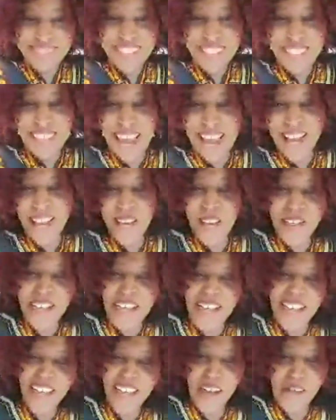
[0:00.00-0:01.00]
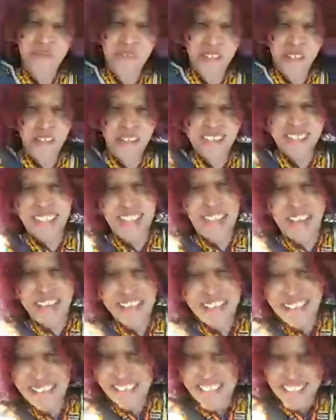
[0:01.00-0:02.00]
Thank you, Duncan, for those
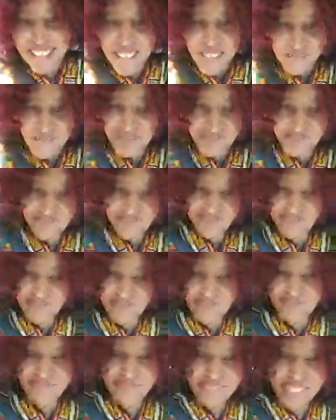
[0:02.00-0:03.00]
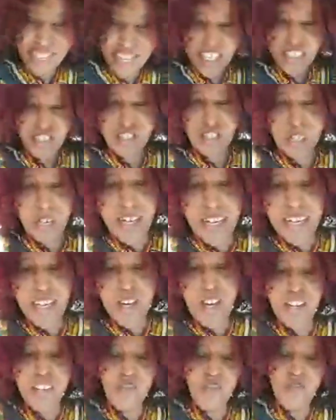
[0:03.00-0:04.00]
likes. Enjoy your